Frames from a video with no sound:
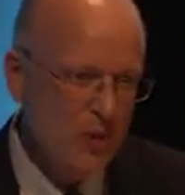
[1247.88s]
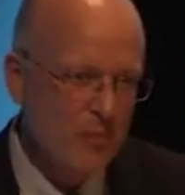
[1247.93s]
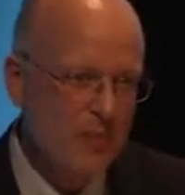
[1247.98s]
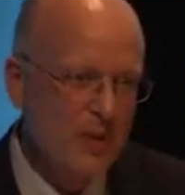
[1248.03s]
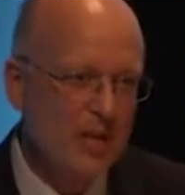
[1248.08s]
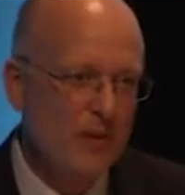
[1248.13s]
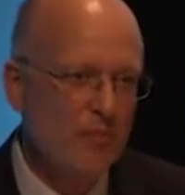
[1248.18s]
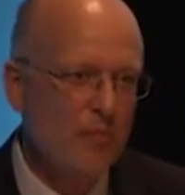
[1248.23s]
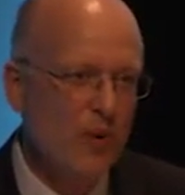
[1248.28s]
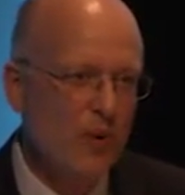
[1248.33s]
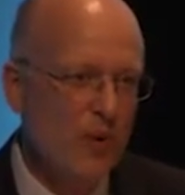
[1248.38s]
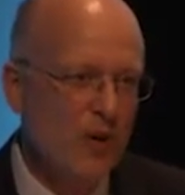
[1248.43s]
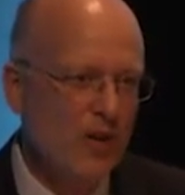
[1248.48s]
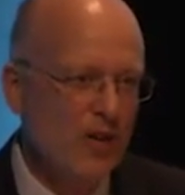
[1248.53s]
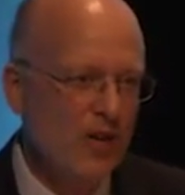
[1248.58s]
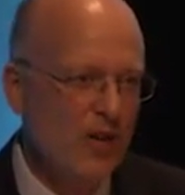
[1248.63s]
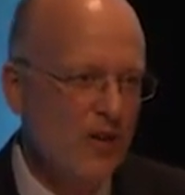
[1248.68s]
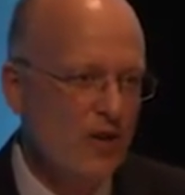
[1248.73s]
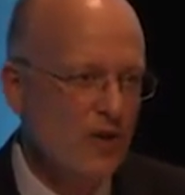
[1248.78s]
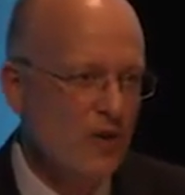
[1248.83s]
on being born
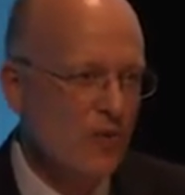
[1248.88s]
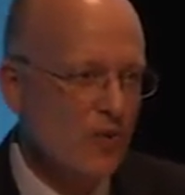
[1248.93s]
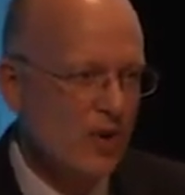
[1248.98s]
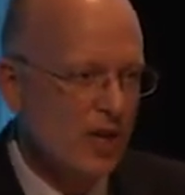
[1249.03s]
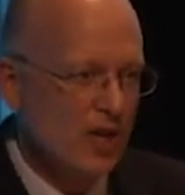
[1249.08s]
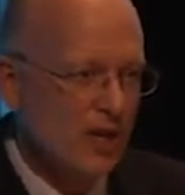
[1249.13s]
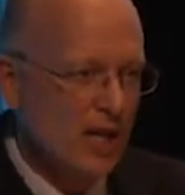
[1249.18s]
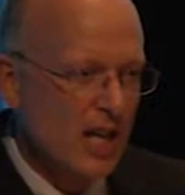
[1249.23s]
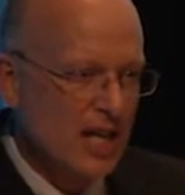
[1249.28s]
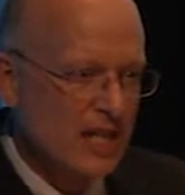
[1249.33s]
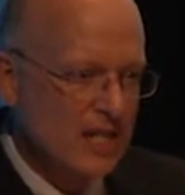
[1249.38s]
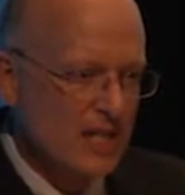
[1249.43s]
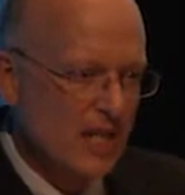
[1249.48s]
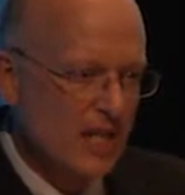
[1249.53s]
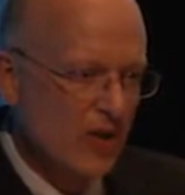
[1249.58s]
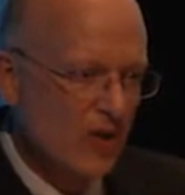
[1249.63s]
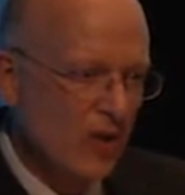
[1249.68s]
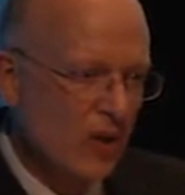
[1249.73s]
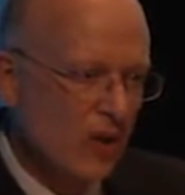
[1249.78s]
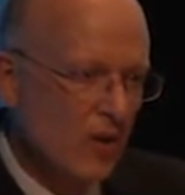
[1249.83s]
there, you realize
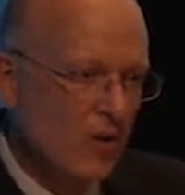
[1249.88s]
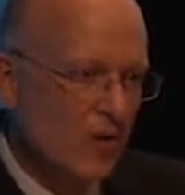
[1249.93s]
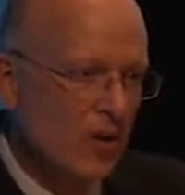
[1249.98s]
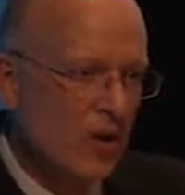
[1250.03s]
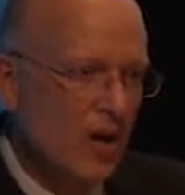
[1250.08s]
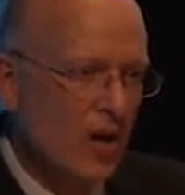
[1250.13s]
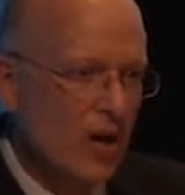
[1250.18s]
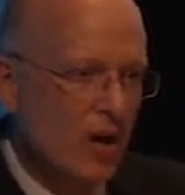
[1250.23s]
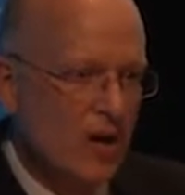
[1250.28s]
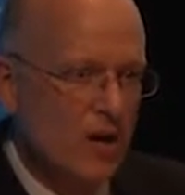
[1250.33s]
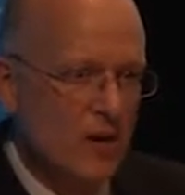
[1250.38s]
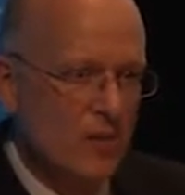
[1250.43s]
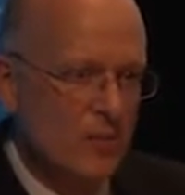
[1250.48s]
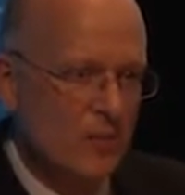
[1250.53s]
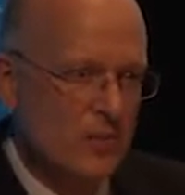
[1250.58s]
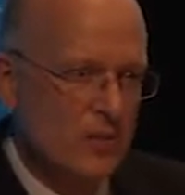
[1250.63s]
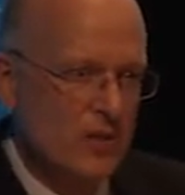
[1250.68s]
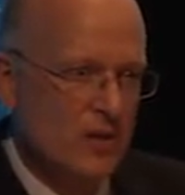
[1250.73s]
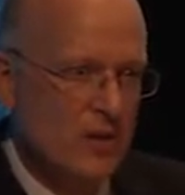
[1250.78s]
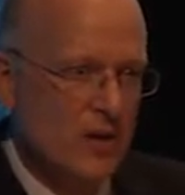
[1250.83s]
that your own
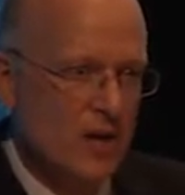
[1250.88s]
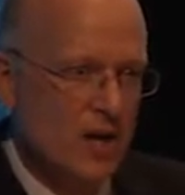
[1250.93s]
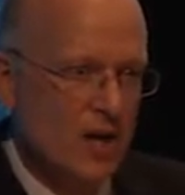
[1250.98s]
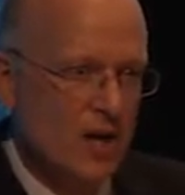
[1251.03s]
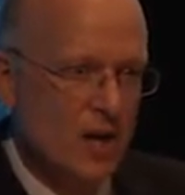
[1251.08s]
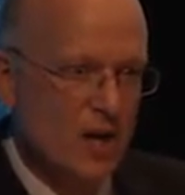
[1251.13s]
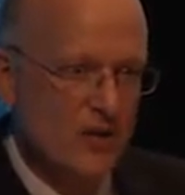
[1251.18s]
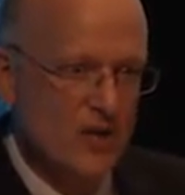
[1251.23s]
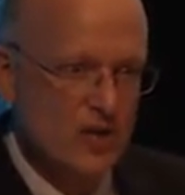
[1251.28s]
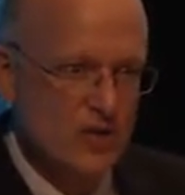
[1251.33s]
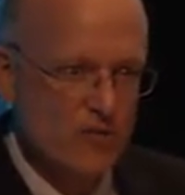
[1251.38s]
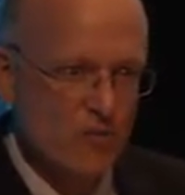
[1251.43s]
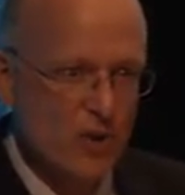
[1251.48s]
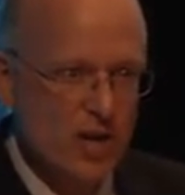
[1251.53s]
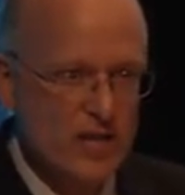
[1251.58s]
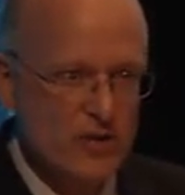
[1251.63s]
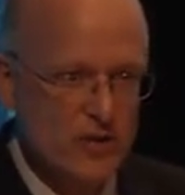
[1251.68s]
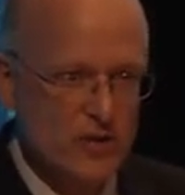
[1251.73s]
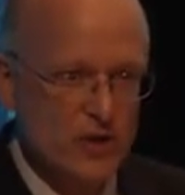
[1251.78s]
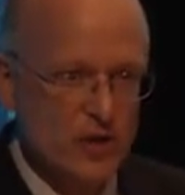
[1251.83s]
arms are these
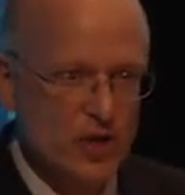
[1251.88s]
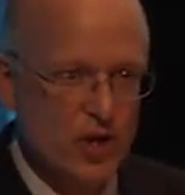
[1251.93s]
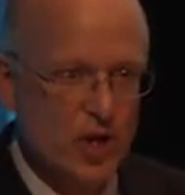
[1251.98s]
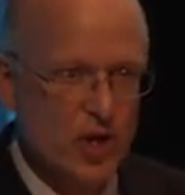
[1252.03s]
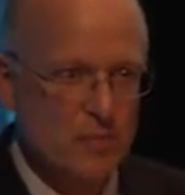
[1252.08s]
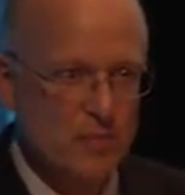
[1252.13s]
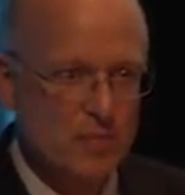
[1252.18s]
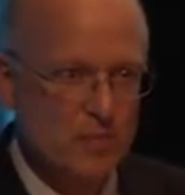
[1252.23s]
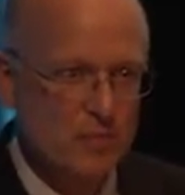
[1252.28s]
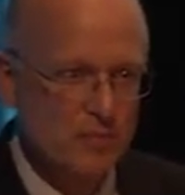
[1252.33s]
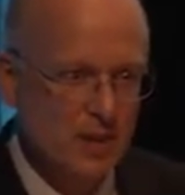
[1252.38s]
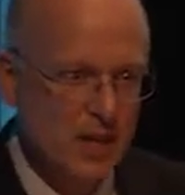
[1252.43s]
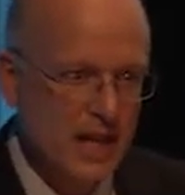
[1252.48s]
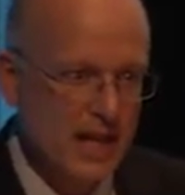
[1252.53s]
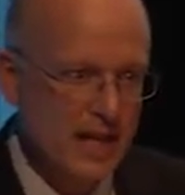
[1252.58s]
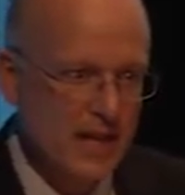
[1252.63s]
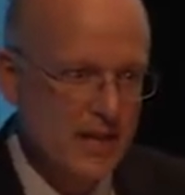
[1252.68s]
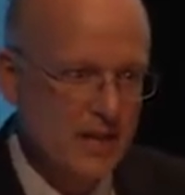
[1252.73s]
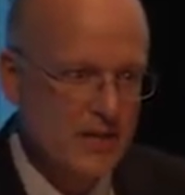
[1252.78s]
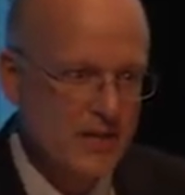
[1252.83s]
razor sharp
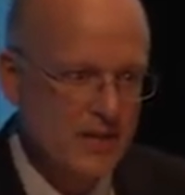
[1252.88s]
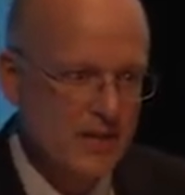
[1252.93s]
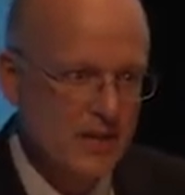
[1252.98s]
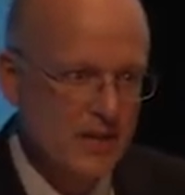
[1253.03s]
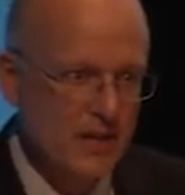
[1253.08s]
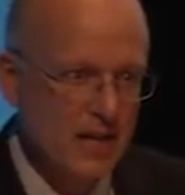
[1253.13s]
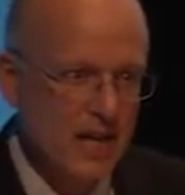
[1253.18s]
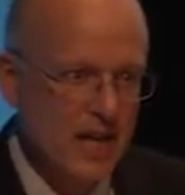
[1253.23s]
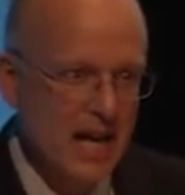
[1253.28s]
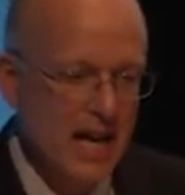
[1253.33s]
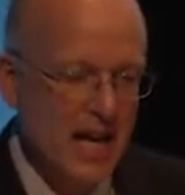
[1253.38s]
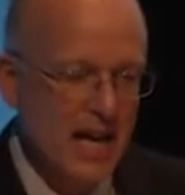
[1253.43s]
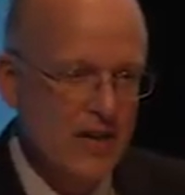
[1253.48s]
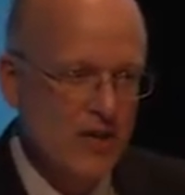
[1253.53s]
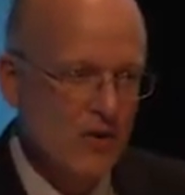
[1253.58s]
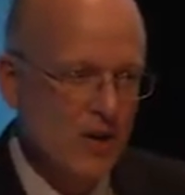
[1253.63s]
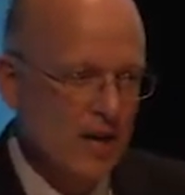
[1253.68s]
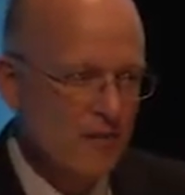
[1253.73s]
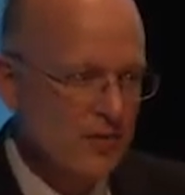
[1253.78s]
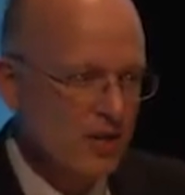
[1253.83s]
blades, and
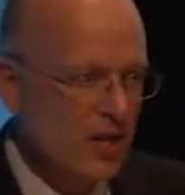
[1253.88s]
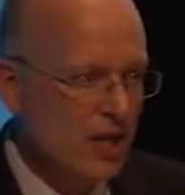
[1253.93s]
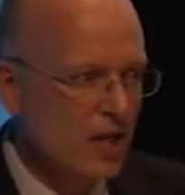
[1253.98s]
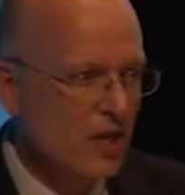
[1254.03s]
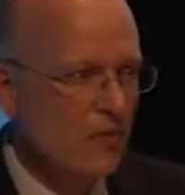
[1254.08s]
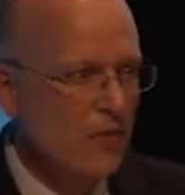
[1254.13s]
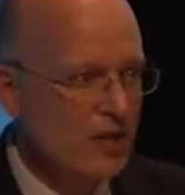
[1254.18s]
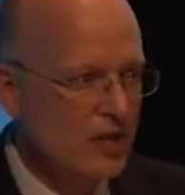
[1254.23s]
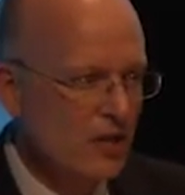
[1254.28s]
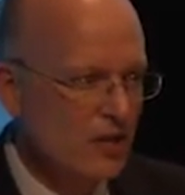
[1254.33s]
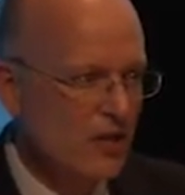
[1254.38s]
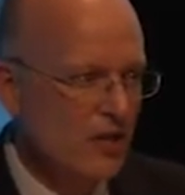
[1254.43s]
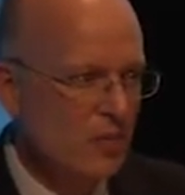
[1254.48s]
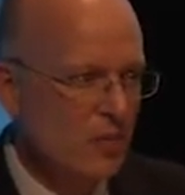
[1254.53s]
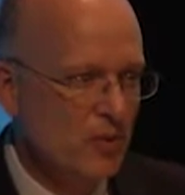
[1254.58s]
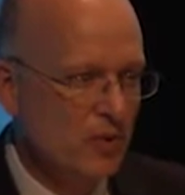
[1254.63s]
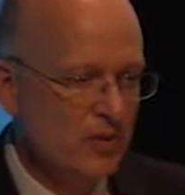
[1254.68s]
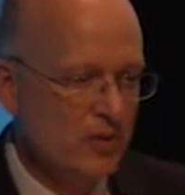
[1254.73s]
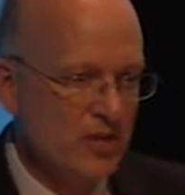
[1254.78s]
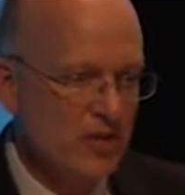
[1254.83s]
you have an
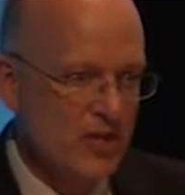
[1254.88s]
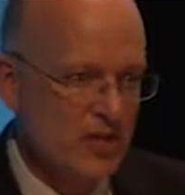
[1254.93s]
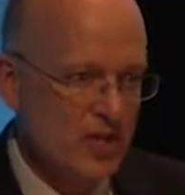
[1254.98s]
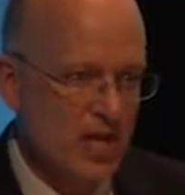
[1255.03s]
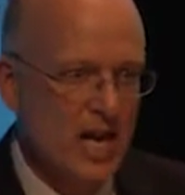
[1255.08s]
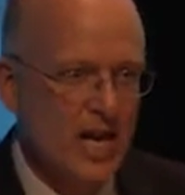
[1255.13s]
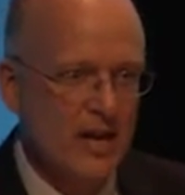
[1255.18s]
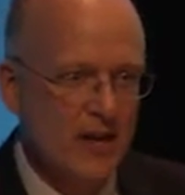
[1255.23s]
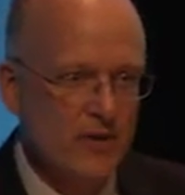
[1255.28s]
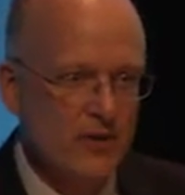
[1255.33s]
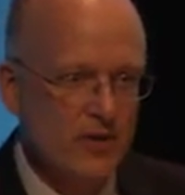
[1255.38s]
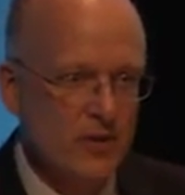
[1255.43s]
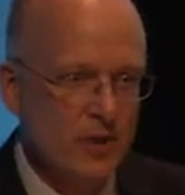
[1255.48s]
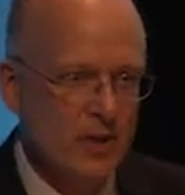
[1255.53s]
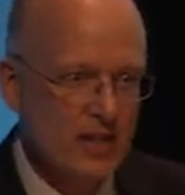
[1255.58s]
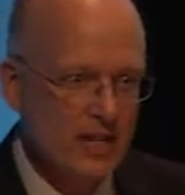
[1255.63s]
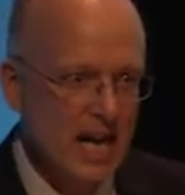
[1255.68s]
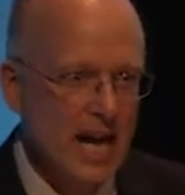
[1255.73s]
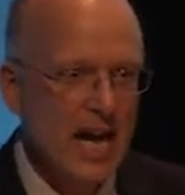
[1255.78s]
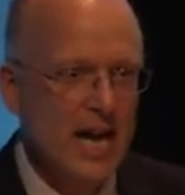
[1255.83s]
irresistible desire to
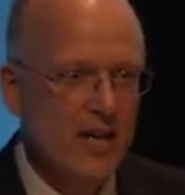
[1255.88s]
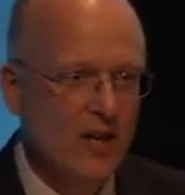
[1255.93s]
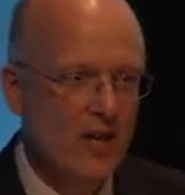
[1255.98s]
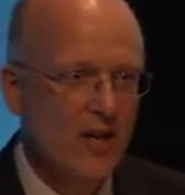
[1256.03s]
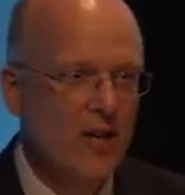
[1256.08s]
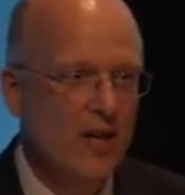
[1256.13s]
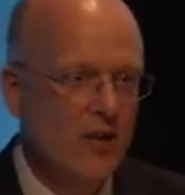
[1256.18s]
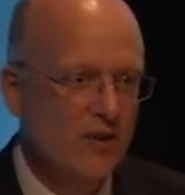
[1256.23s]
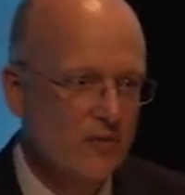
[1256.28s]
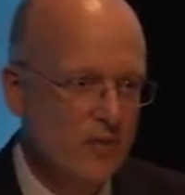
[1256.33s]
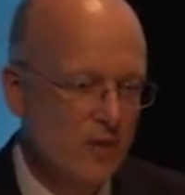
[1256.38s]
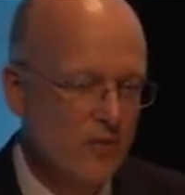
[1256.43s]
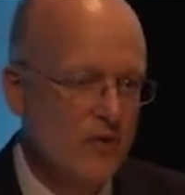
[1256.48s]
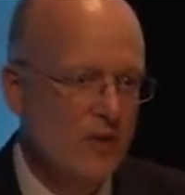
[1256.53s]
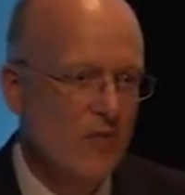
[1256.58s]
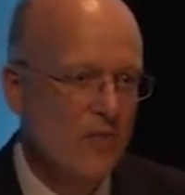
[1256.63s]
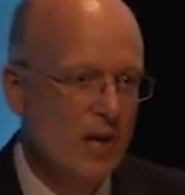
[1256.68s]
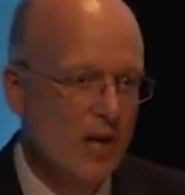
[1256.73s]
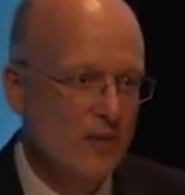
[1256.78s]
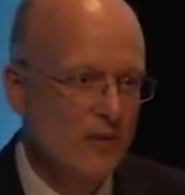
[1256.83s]
attack all of
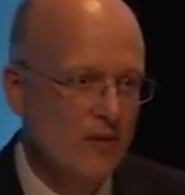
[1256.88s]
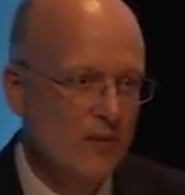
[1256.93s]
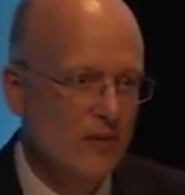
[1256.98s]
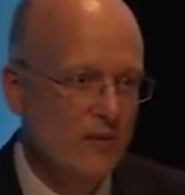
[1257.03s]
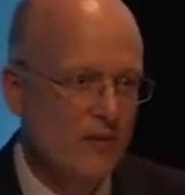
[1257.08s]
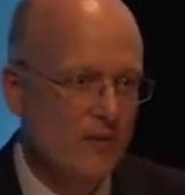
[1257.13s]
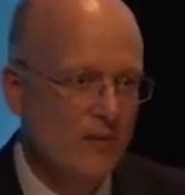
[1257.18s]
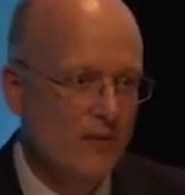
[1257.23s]
those around you,